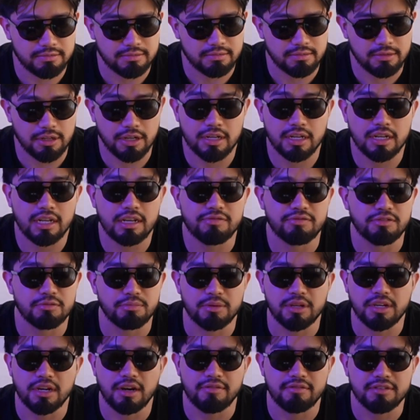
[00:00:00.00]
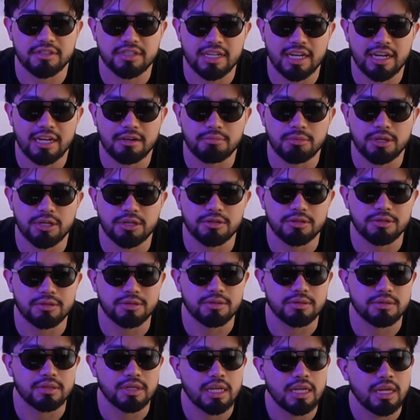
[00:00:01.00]
Luckily for me, obviously I had my
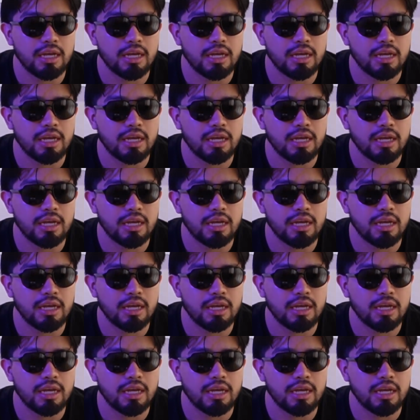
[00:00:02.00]
uncle.